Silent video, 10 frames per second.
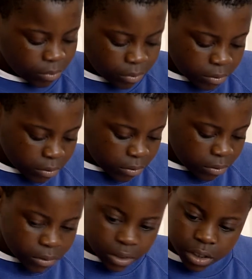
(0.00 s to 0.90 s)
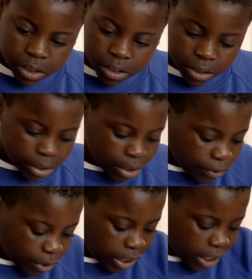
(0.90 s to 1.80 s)
But ultimately, that they
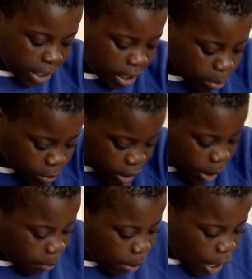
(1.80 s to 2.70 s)
can read, they